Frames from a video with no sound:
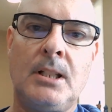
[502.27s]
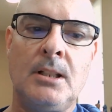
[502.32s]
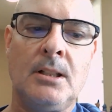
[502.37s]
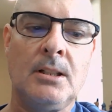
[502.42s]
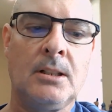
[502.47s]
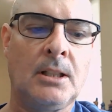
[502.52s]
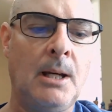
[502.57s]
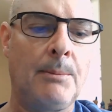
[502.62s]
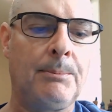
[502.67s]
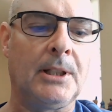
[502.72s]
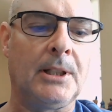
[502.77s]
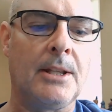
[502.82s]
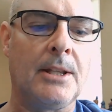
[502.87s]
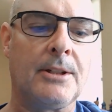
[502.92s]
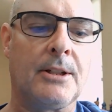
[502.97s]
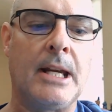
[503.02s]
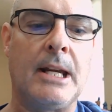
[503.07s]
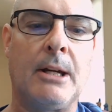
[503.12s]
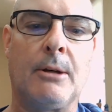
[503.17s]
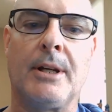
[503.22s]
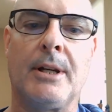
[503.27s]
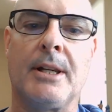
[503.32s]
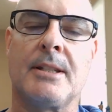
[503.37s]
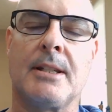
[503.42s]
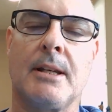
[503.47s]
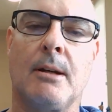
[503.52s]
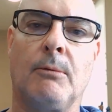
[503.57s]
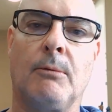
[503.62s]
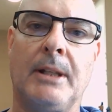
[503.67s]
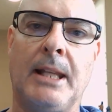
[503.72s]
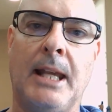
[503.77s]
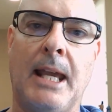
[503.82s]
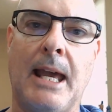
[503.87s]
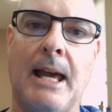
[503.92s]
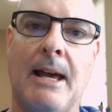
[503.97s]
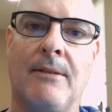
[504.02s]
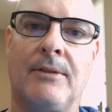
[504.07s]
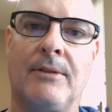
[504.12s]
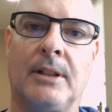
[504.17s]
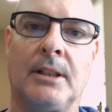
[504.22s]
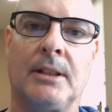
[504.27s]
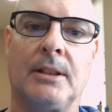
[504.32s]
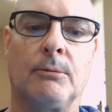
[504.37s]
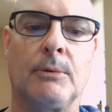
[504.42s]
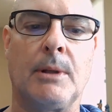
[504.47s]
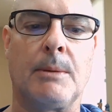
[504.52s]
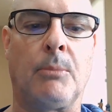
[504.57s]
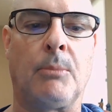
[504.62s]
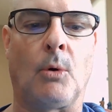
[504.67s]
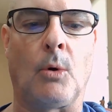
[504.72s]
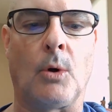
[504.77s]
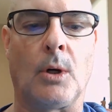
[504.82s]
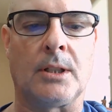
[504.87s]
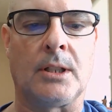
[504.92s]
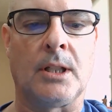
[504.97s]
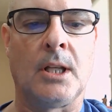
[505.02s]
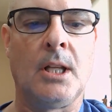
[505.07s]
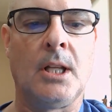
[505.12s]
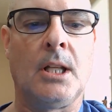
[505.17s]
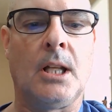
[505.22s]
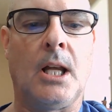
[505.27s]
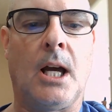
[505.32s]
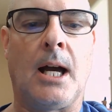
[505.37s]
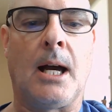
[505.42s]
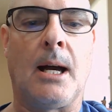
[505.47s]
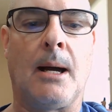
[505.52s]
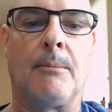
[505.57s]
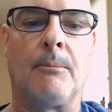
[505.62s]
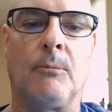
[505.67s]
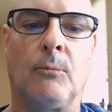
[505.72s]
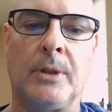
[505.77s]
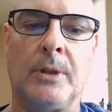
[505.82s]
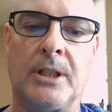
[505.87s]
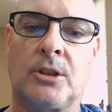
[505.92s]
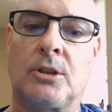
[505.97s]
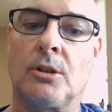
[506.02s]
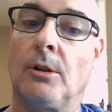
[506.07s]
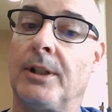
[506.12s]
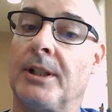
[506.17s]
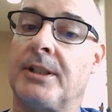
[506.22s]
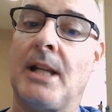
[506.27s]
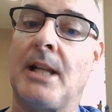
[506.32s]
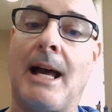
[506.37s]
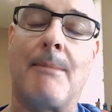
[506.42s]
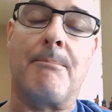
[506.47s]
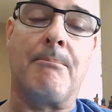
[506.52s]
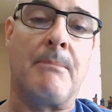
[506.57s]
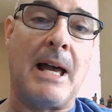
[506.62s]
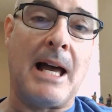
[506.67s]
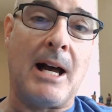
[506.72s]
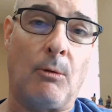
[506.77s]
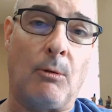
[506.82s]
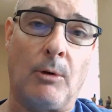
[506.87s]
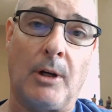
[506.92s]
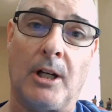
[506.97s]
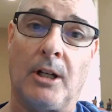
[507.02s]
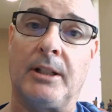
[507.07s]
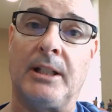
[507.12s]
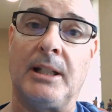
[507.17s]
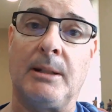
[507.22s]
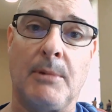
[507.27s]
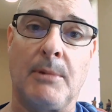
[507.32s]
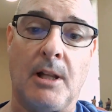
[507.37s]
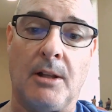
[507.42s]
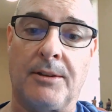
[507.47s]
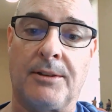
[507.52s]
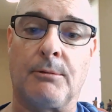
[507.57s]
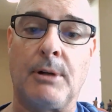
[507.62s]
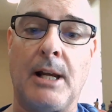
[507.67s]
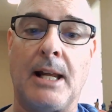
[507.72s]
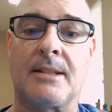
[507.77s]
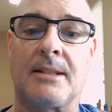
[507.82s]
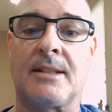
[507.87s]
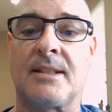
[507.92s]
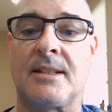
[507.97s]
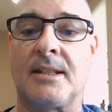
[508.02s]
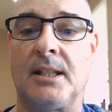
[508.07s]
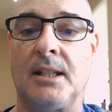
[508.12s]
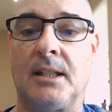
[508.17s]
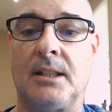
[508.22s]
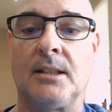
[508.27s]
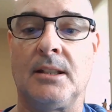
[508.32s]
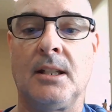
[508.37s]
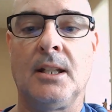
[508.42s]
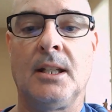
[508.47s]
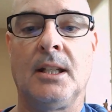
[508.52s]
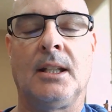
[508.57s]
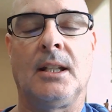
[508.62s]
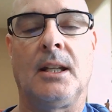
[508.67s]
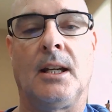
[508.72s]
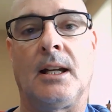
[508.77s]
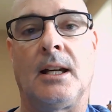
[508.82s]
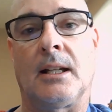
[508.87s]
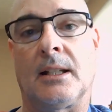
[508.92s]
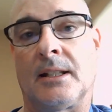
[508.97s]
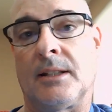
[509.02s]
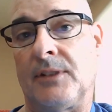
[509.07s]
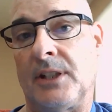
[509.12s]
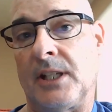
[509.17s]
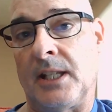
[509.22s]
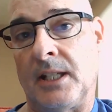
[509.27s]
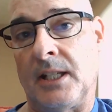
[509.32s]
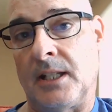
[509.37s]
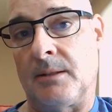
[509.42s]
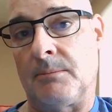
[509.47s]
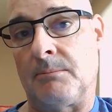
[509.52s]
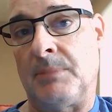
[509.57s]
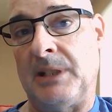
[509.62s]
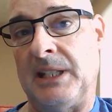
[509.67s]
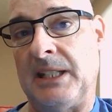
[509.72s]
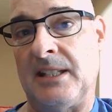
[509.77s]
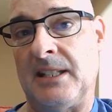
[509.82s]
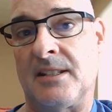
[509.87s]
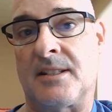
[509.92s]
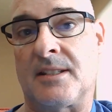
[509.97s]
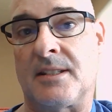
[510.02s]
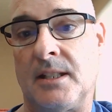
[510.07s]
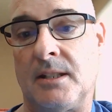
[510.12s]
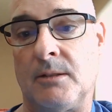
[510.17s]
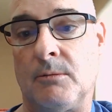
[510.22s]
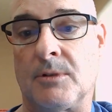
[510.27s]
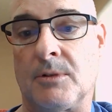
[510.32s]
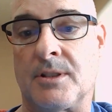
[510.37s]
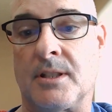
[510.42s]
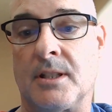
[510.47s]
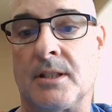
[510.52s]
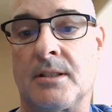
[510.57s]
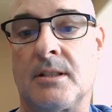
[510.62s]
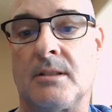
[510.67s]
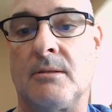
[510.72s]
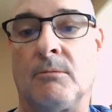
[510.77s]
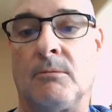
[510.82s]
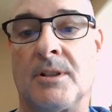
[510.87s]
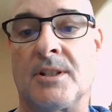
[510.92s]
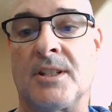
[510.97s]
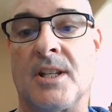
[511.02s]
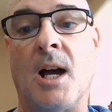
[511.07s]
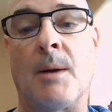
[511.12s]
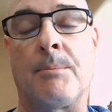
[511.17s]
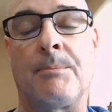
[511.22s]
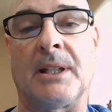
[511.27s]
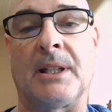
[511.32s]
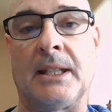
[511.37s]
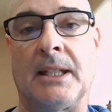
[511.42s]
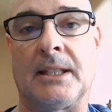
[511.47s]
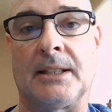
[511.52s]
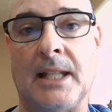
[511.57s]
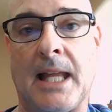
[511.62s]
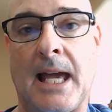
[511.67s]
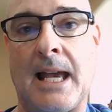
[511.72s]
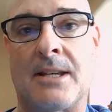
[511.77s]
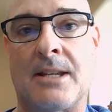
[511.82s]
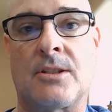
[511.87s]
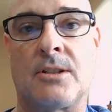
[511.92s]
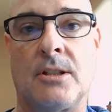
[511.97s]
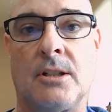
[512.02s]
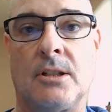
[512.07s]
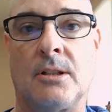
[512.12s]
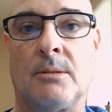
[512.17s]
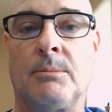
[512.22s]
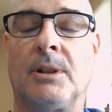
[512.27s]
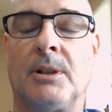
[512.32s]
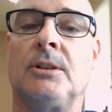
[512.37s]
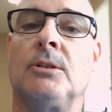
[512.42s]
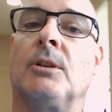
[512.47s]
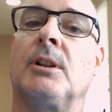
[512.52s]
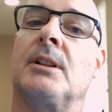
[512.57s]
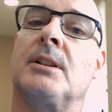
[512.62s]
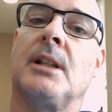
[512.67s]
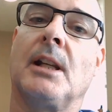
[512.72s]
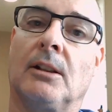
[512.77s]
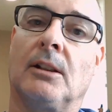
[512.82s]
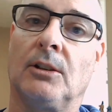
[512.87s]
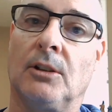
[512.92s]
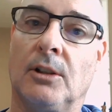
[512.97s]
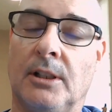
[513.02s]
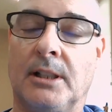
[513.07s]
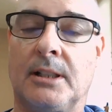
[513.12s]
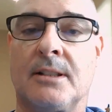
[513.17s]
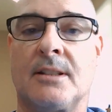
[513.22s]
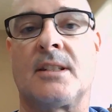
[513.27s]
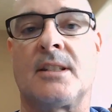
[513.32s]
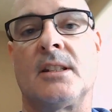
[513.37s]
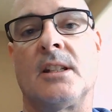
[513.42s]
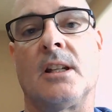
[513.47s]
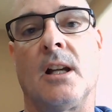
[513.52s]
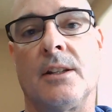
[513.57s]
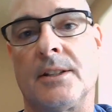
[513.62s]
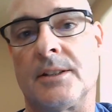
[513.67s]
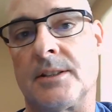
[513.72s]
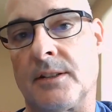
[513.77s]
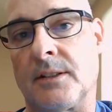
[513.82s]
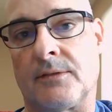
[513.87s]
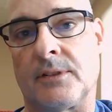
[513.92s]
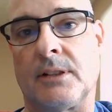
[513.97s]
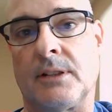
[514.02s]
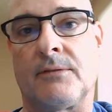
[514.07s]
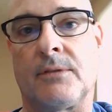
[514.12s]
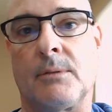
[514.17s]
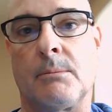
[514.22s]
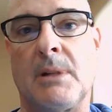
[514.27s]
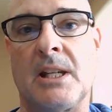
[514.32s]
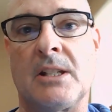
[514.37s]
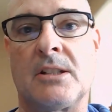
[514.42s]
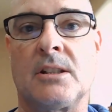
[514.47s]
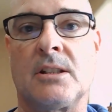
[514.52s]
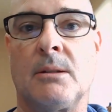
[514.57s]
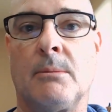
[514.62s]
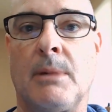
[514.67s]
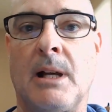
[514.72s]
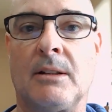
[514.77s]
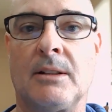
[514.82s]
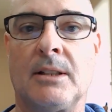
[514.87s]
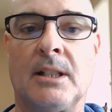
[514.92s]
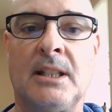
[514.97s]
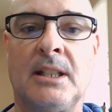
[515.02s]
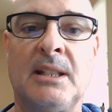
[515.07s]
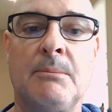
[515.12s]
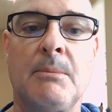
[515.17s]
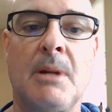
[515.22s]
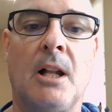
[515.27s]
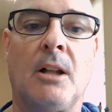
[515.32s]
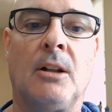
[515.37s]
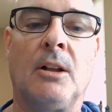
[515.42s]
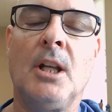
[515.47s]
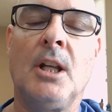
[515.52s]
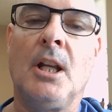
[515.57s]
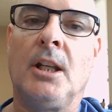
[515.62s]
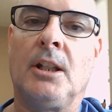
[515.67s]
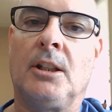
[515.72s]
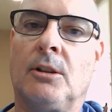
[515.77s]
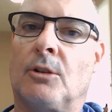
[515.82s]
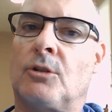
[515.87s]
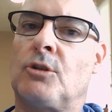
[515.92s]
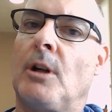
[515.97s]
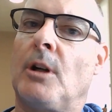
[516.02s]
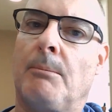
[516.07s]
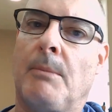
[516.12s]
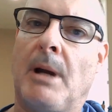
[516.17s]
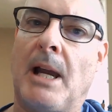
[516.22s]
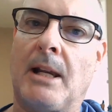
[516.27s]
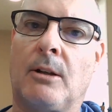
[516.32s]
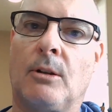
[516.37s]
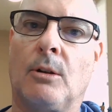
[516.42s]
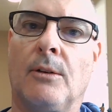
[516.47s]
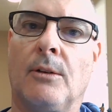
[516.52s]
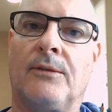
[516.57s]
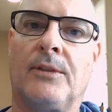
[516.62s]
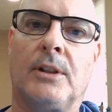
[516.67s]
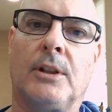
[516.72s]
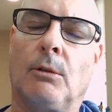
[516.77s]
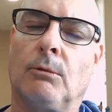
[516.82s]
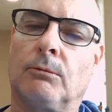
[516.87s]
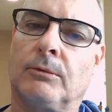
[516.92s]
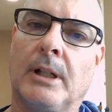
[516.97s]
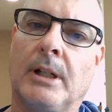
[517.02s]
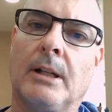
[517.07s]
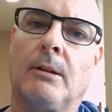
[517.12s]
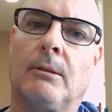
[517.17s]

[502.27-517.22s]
A couple other areas that we have in the report, we show the top malware and email threats seen. Give you a hint, BEC was up again last year, but you can take a look at it and see all the different information about email. Trend Micro, if you don't